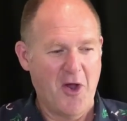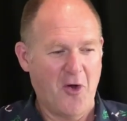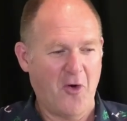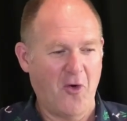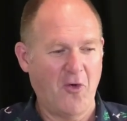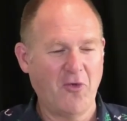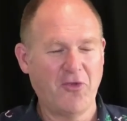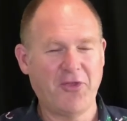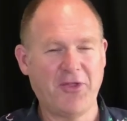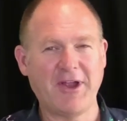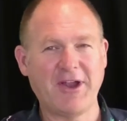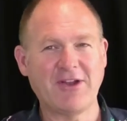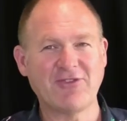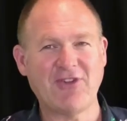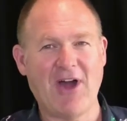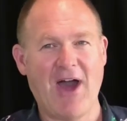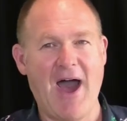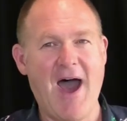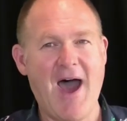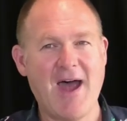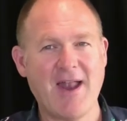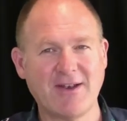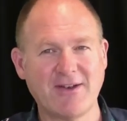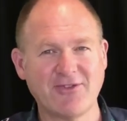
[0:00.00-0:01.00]
all things
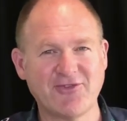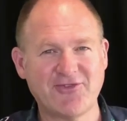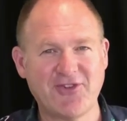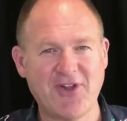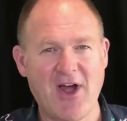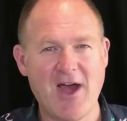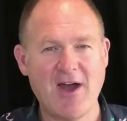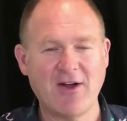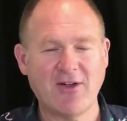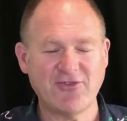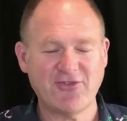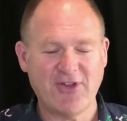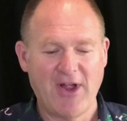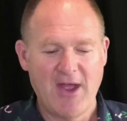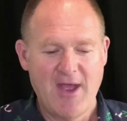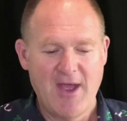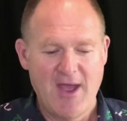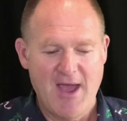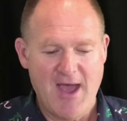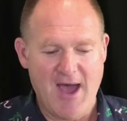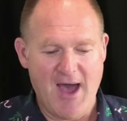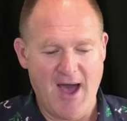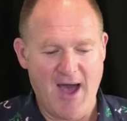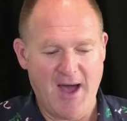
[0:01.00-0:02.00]
art and sales.
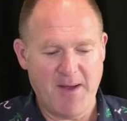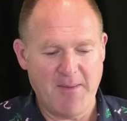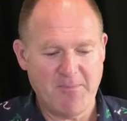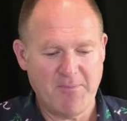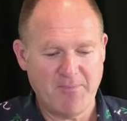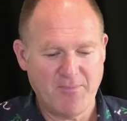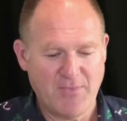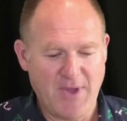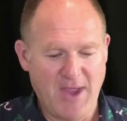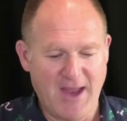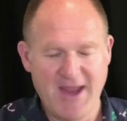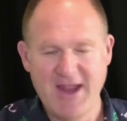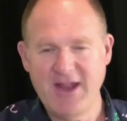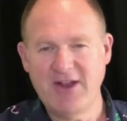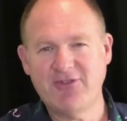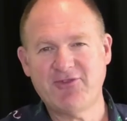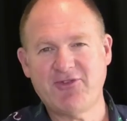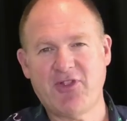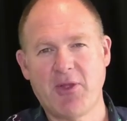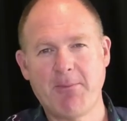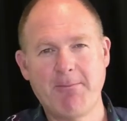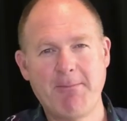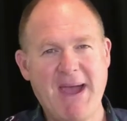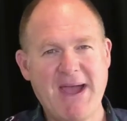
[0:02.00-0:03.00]
Um, he
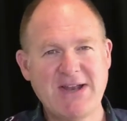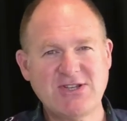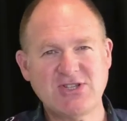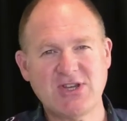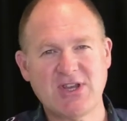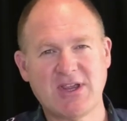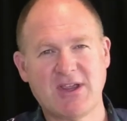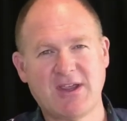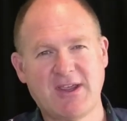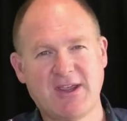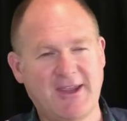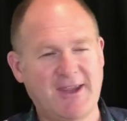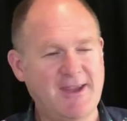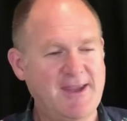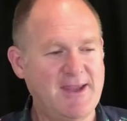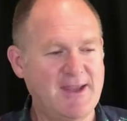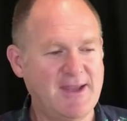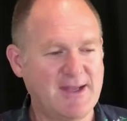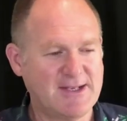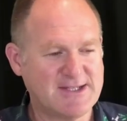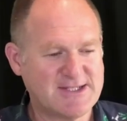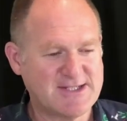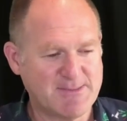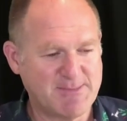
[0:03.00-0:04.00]
is the magic
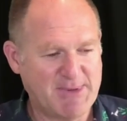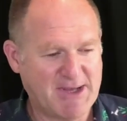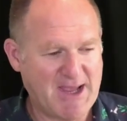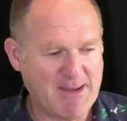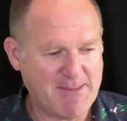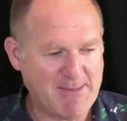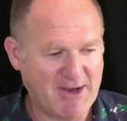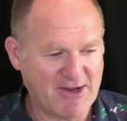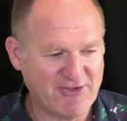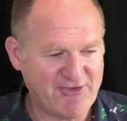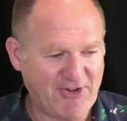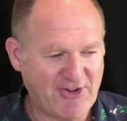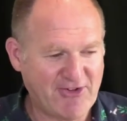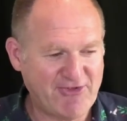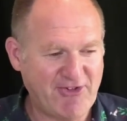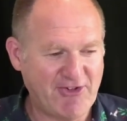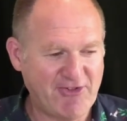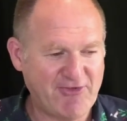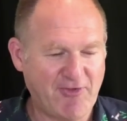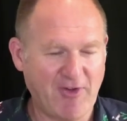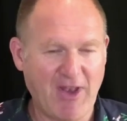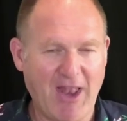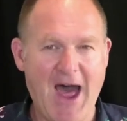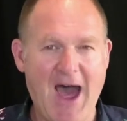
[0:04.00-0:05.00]
key to becoming a
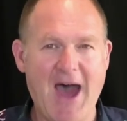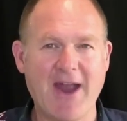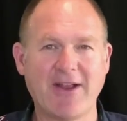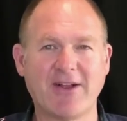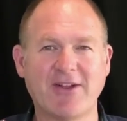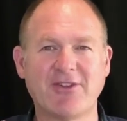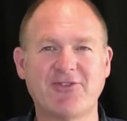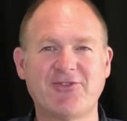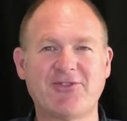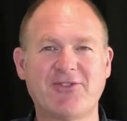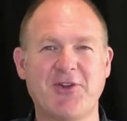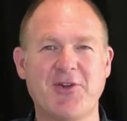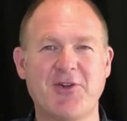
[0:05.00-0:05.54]
successful artist,